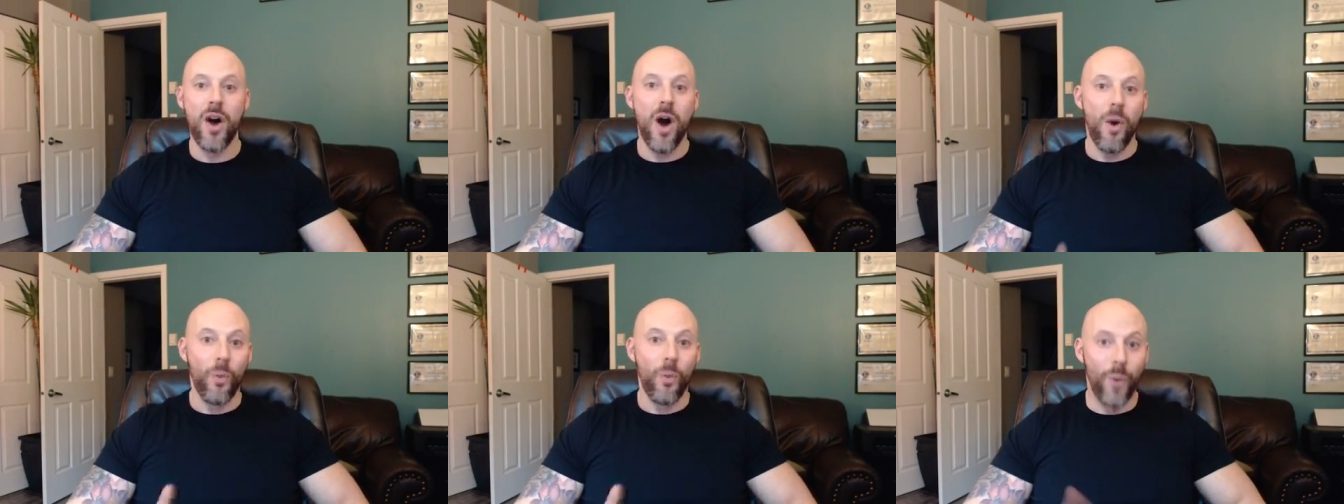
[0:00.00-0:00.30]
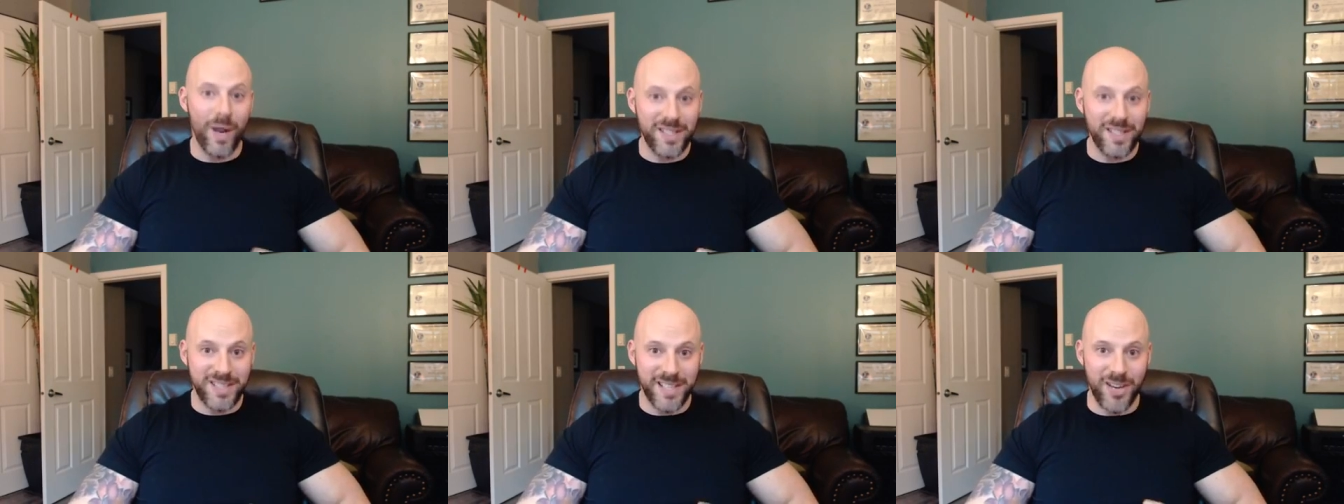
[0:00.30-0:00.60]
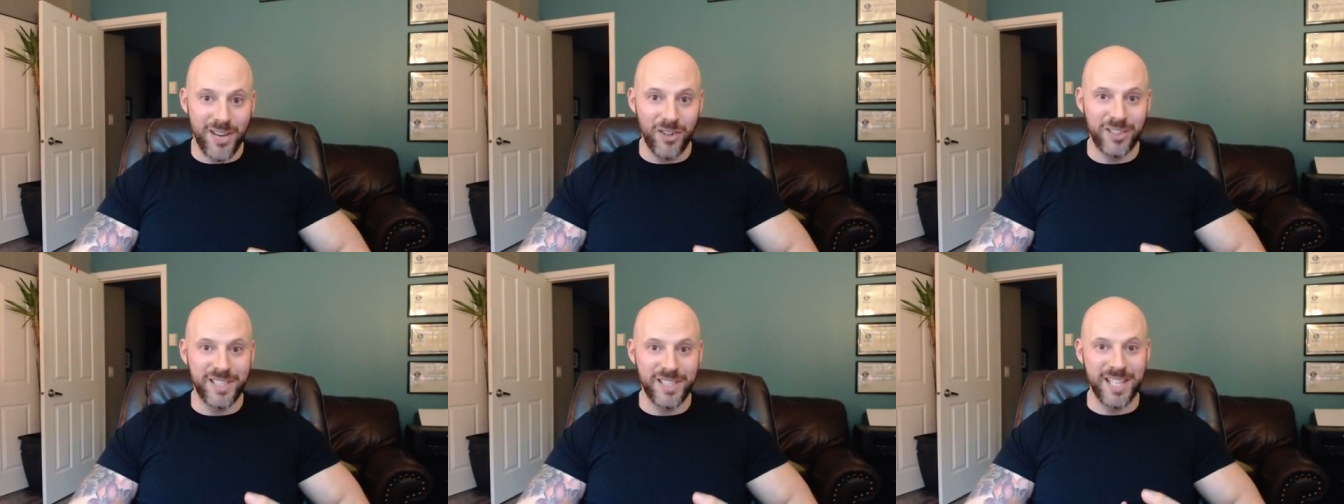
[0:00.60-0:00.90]
What
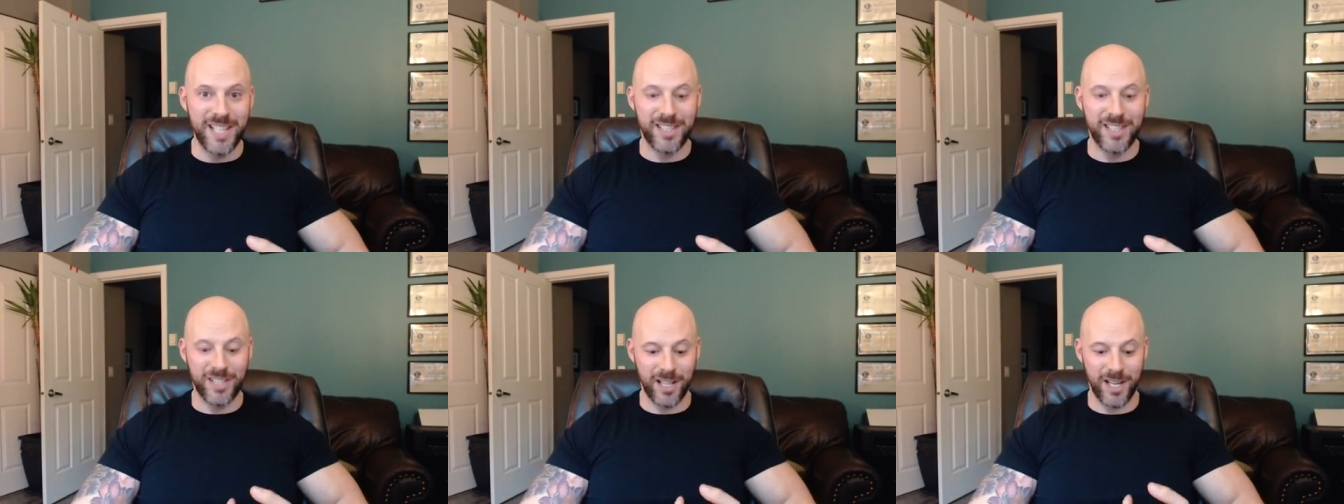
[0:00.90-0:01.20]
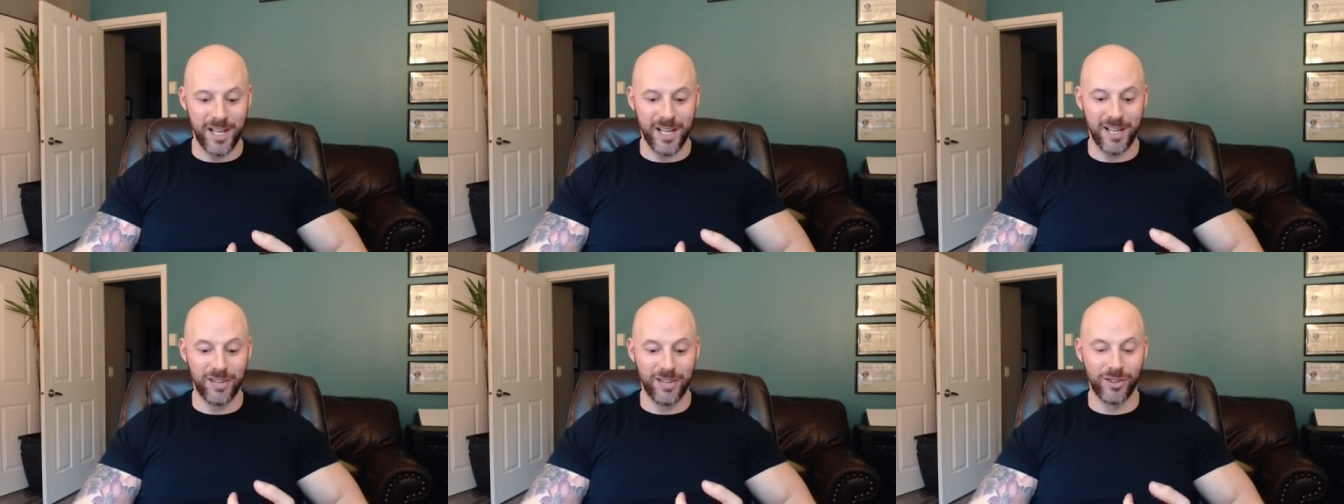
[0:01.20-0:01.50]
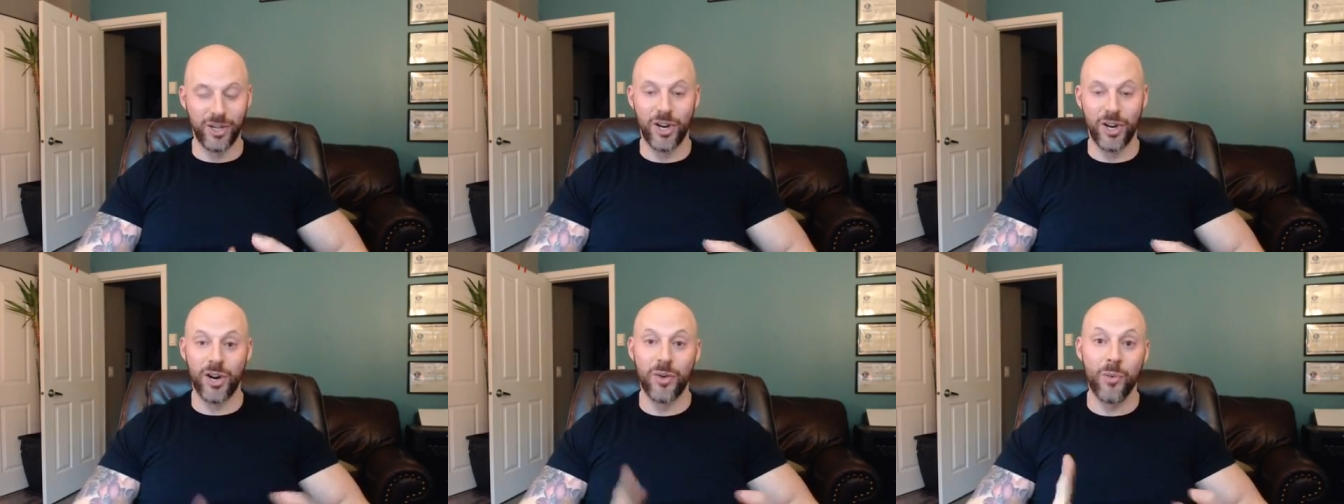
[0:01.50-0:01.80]
skills you need to
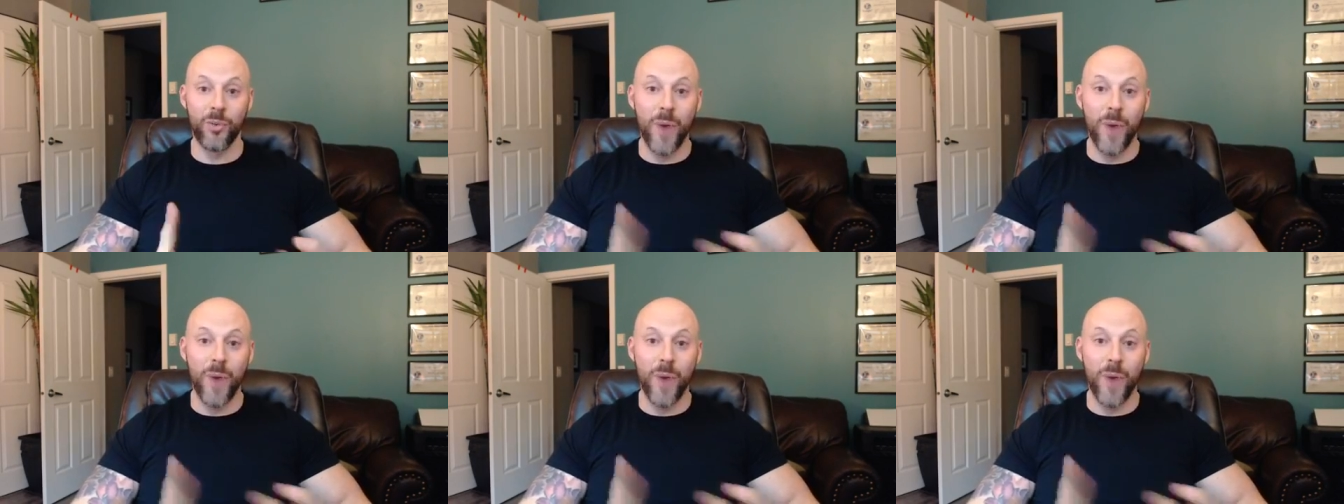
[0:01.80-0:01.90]
learn,